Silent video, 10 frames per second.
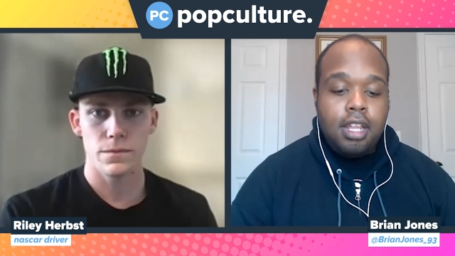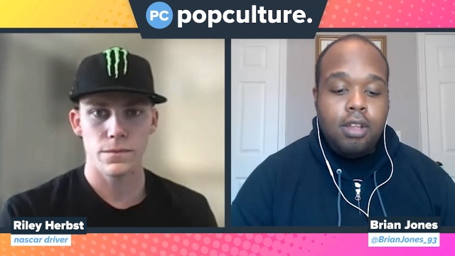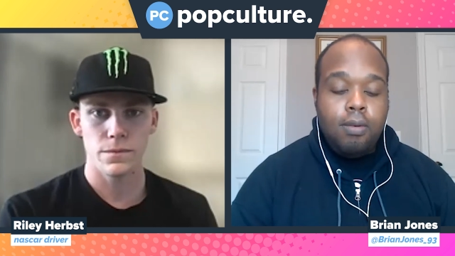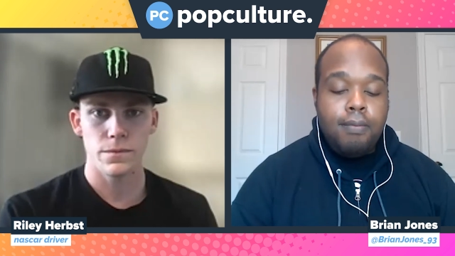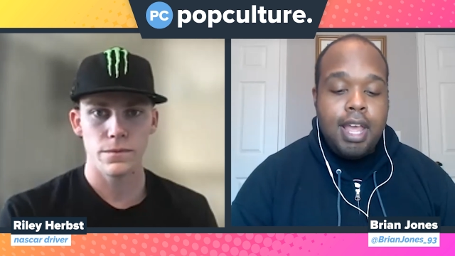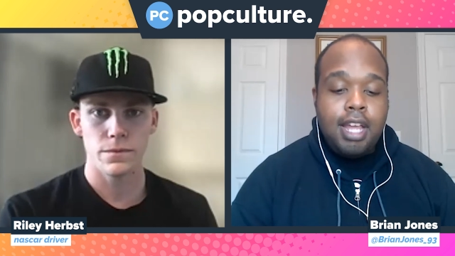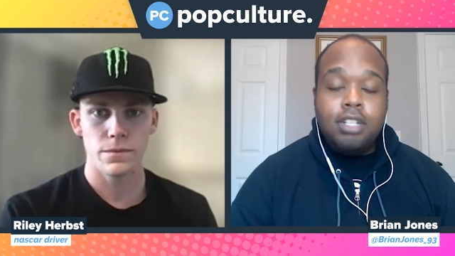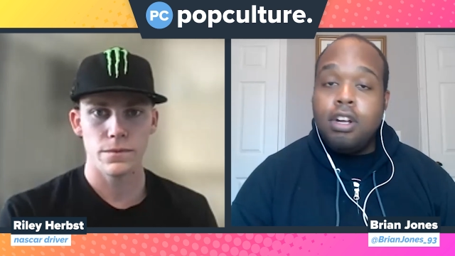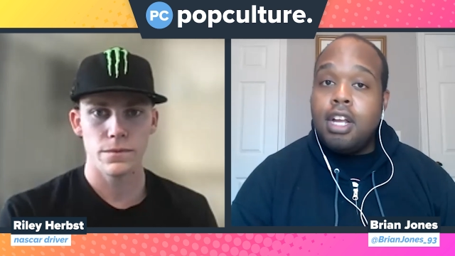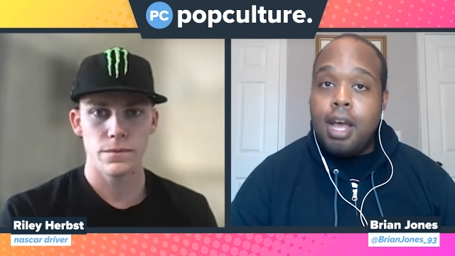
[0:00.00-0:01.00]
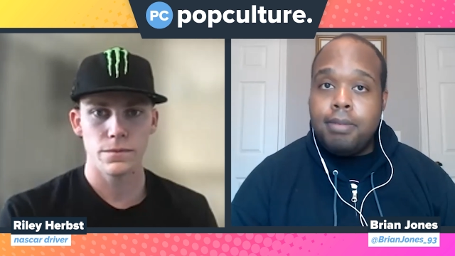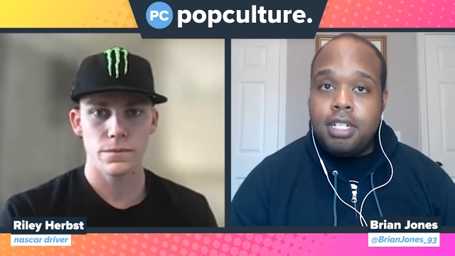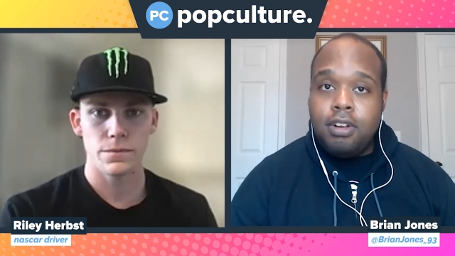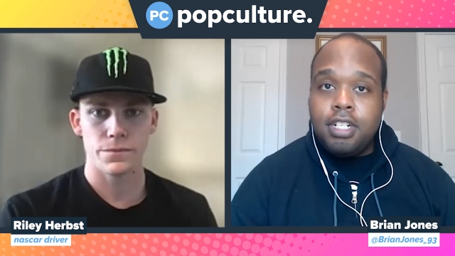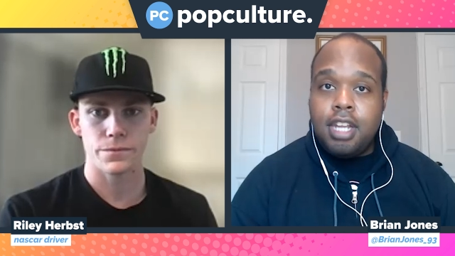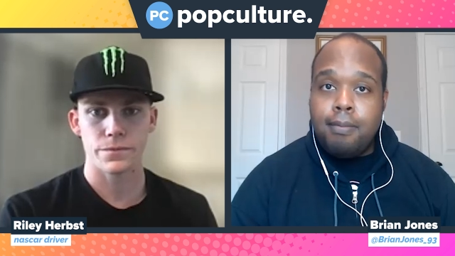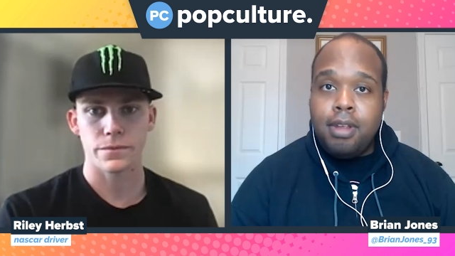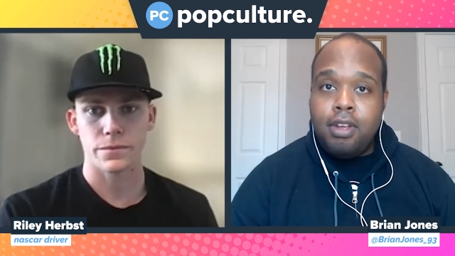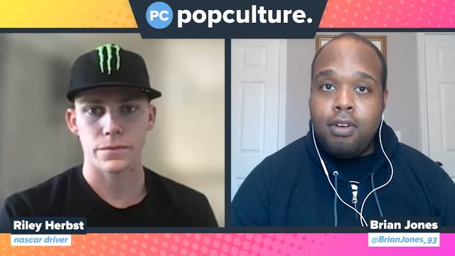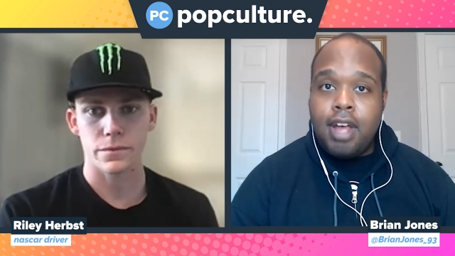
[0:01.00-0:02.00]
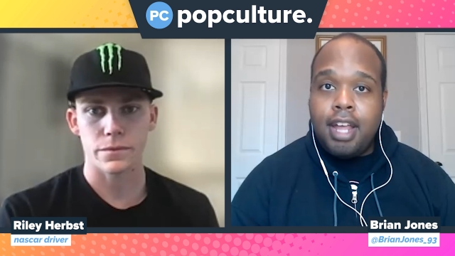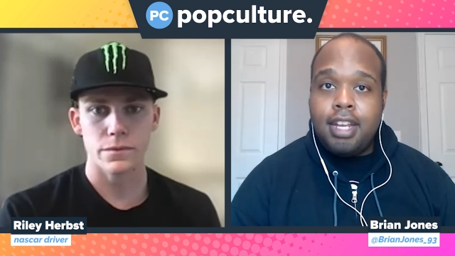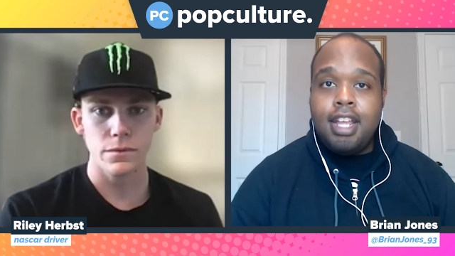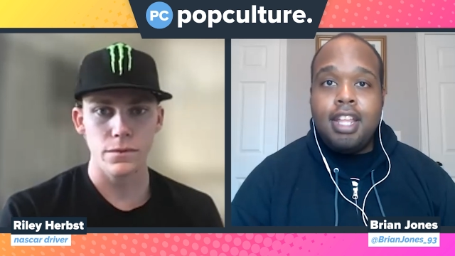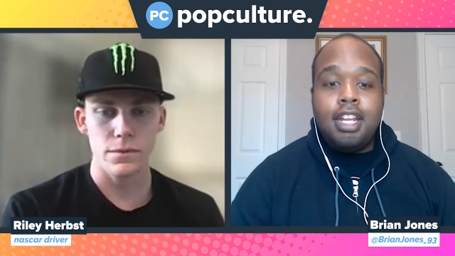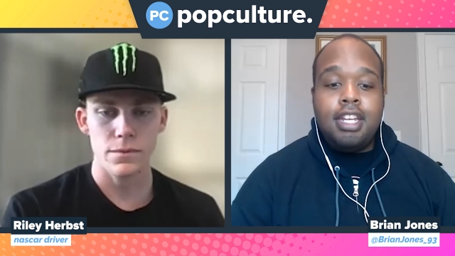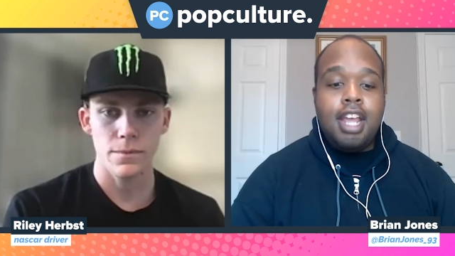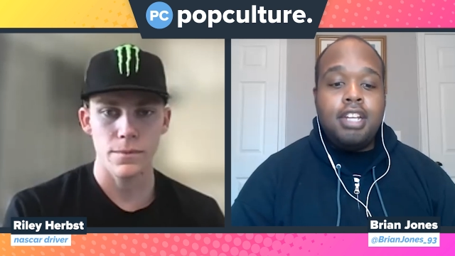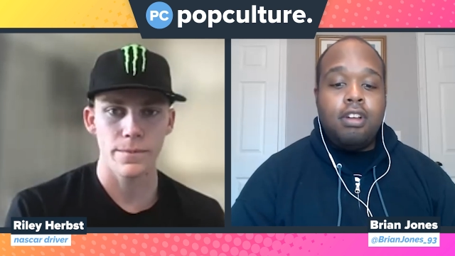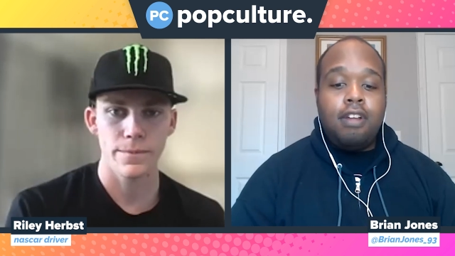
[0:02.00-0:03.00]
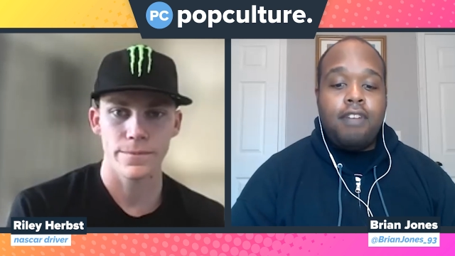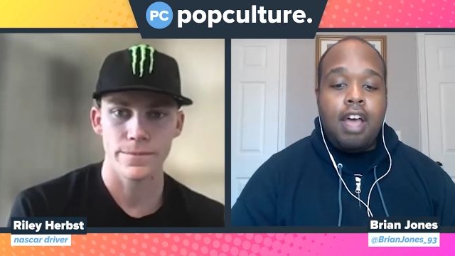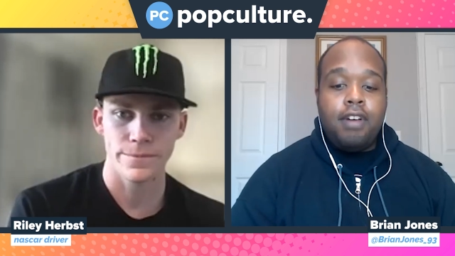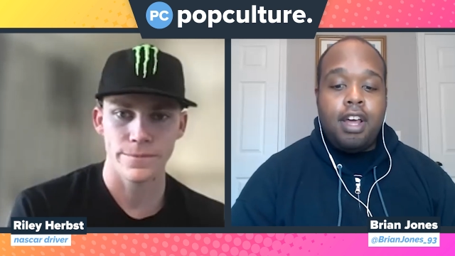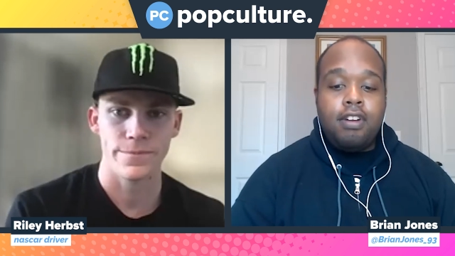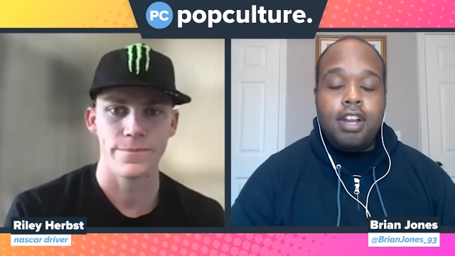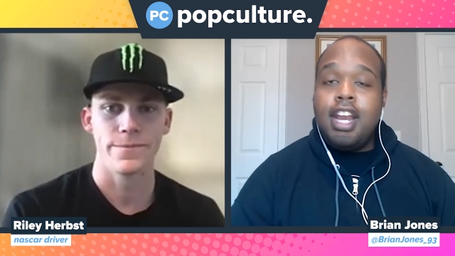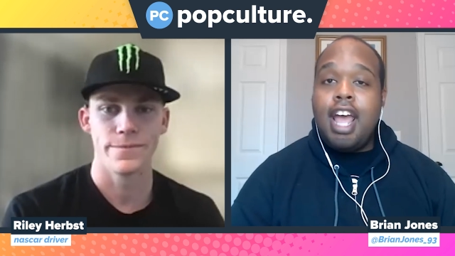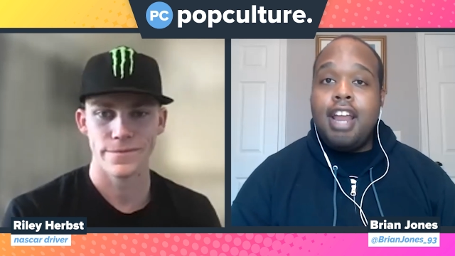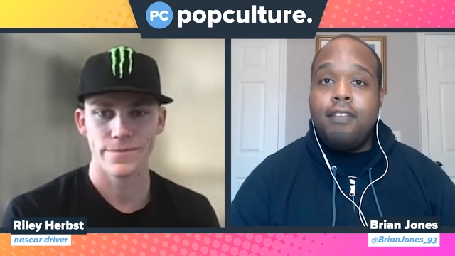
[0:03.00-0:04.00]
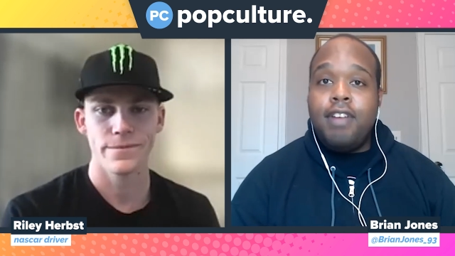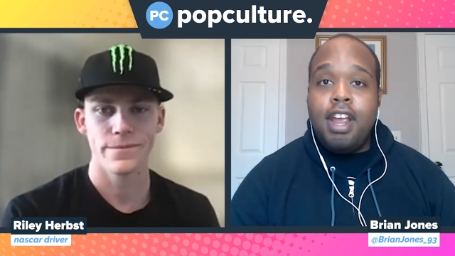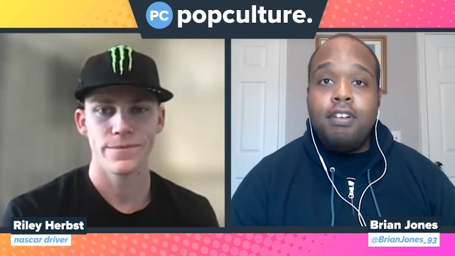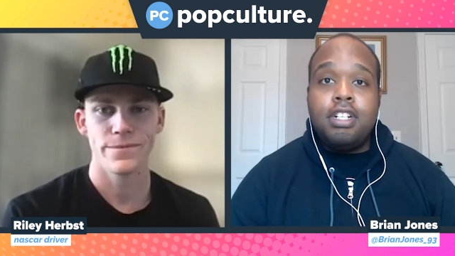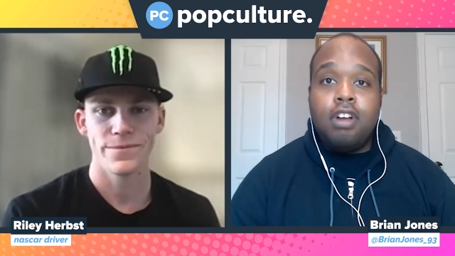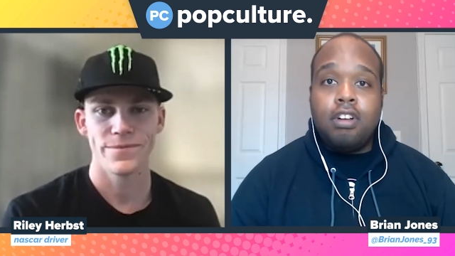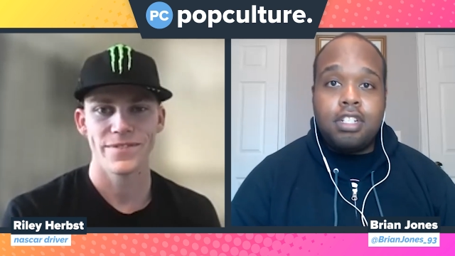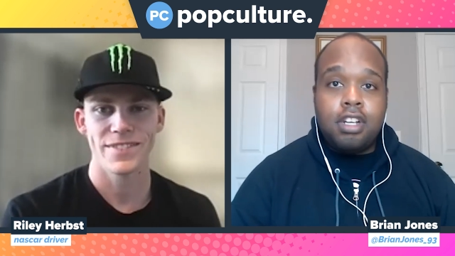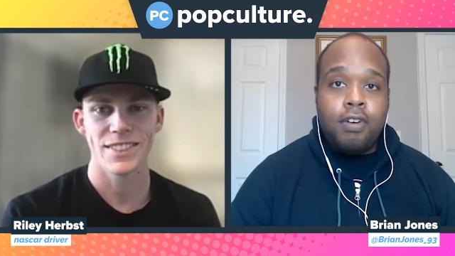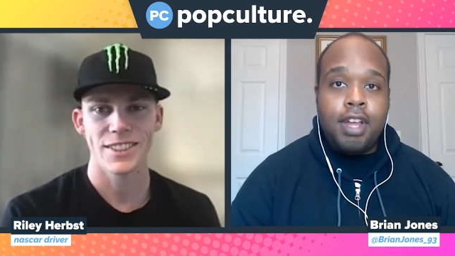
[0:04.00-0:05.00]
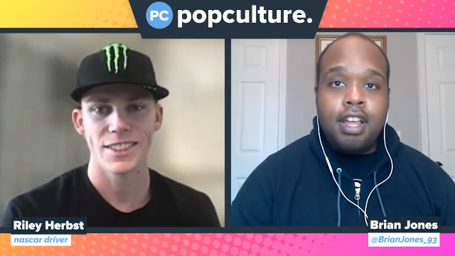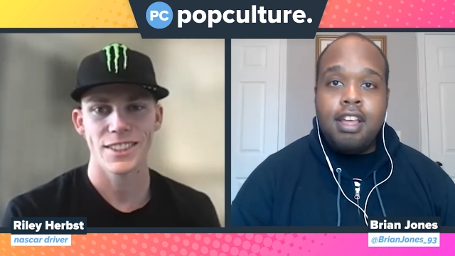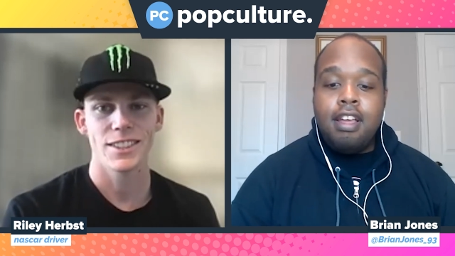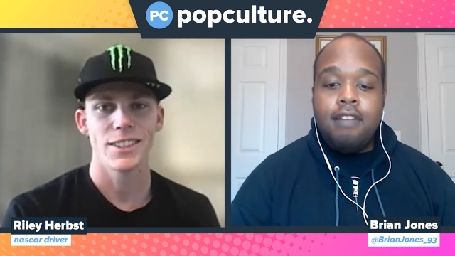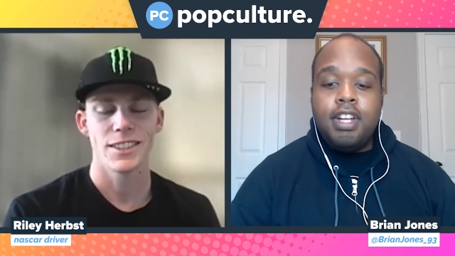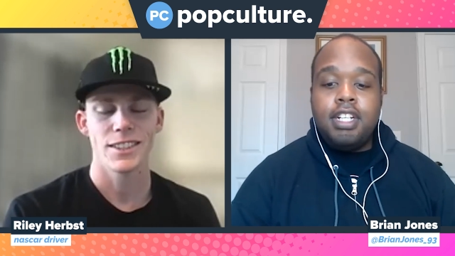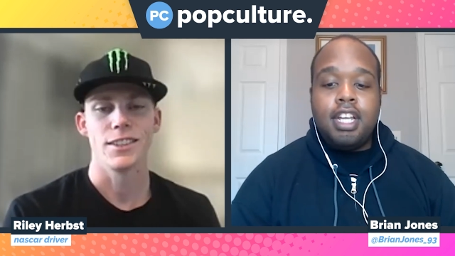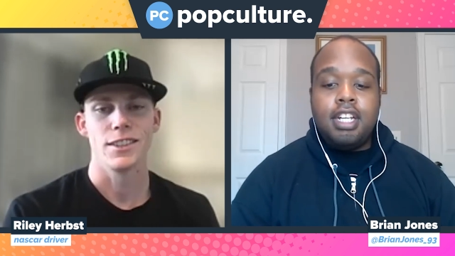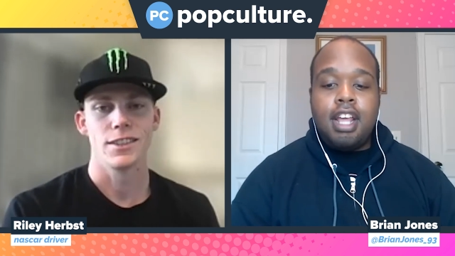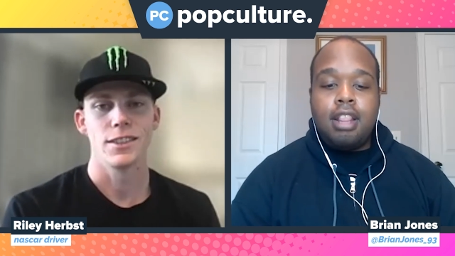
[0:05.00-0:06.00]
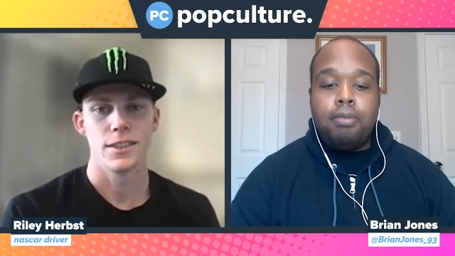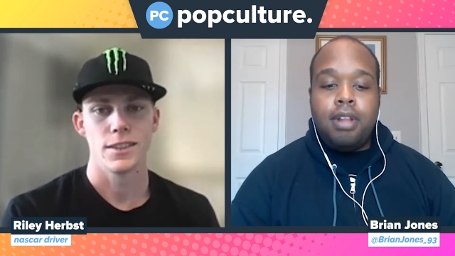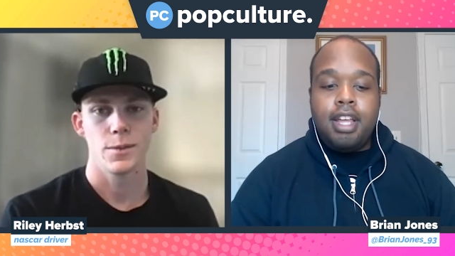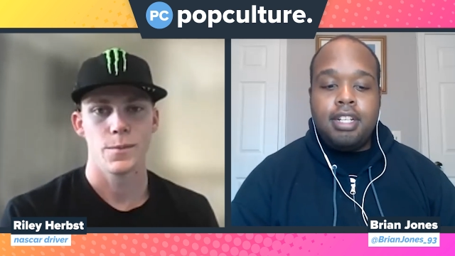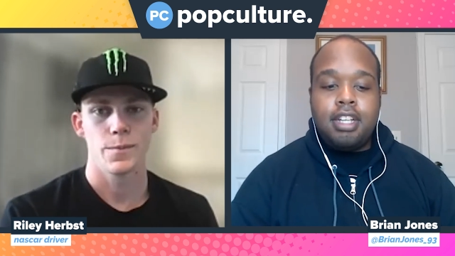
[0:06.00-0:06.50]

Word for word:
Speaker 1: you made your Cup Series debut at the Daytona five hundred and had a very strong showing, finishing in tenth place.